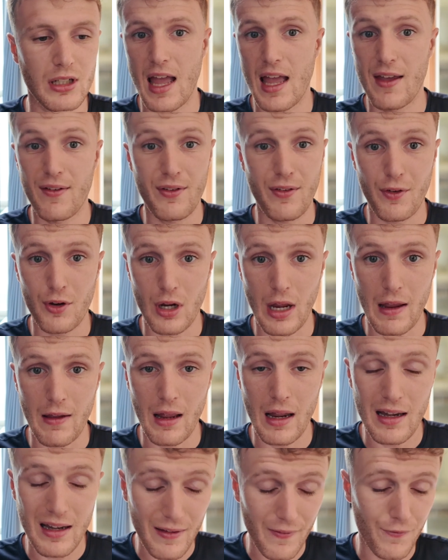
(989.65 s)

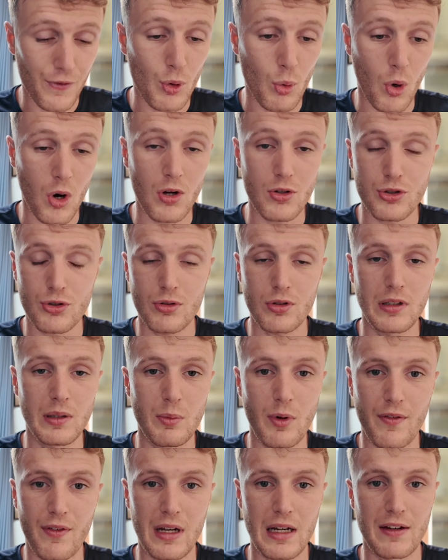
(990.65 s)
And if you are
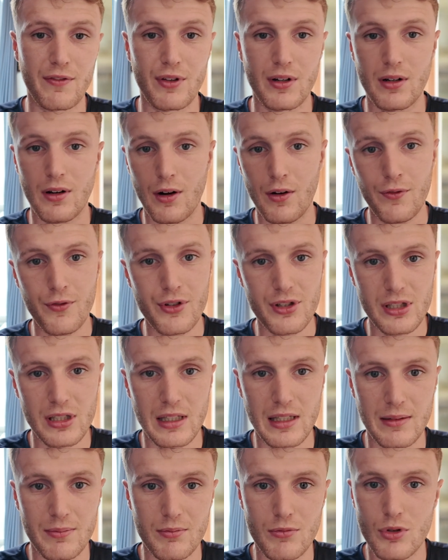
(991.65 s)
struggling with anything,
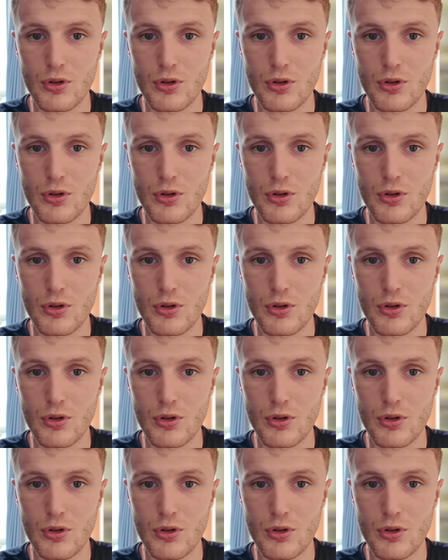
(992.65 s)
obviously,